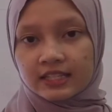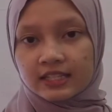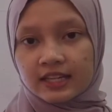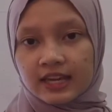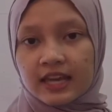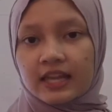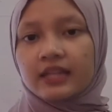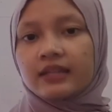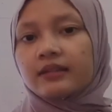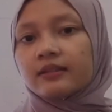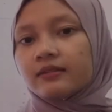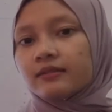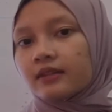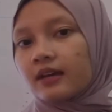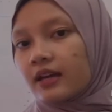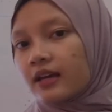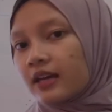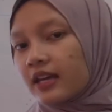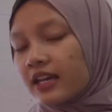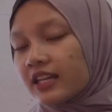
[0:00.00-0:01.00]
and
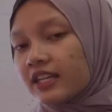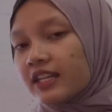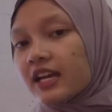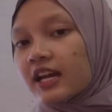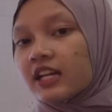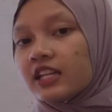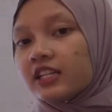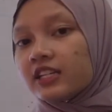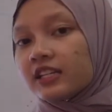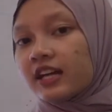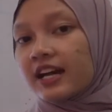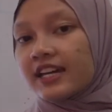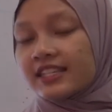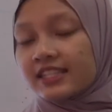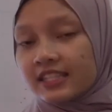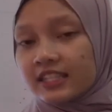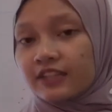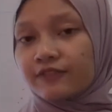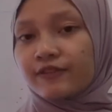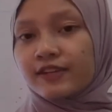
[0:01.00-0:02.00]
any other
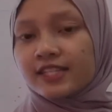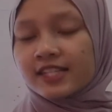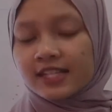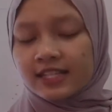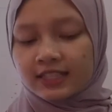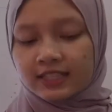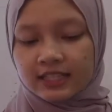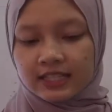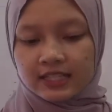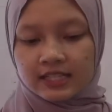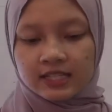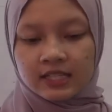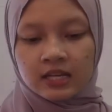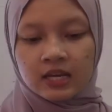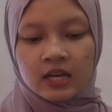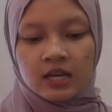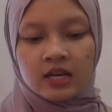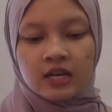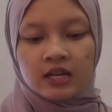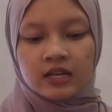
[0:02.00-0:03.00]
ICT facilities.
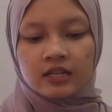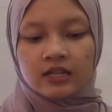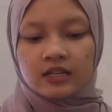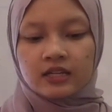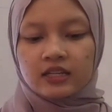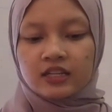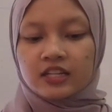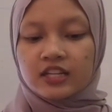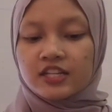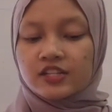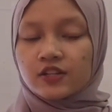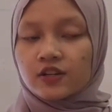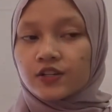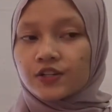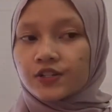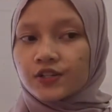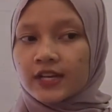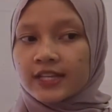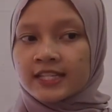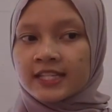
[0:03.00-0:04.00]
It is
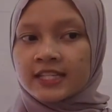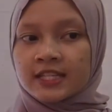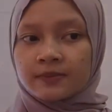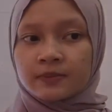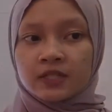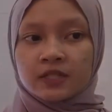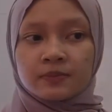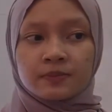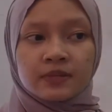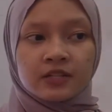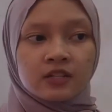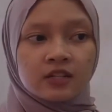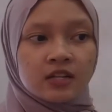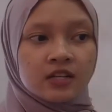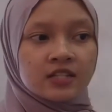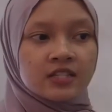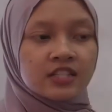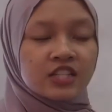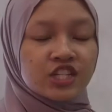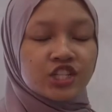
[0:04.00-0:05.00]
also accessible because
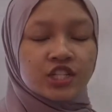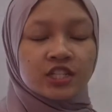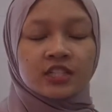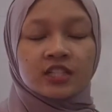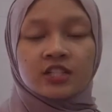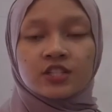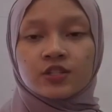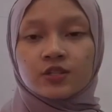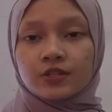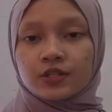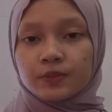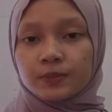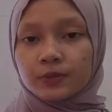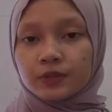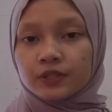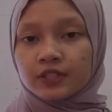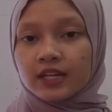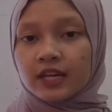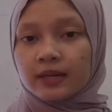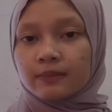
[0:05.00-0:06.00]
digital
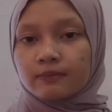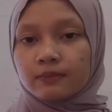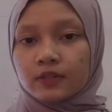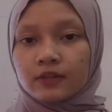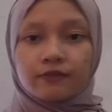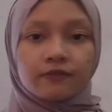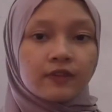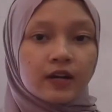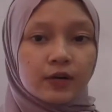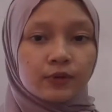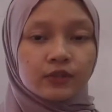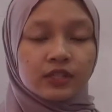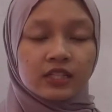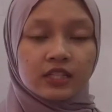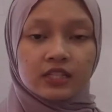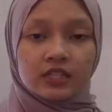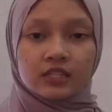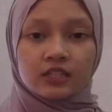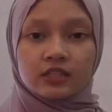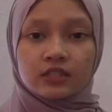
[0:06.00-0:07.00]
storybook can be found
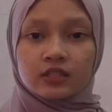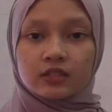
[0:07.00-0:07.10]
in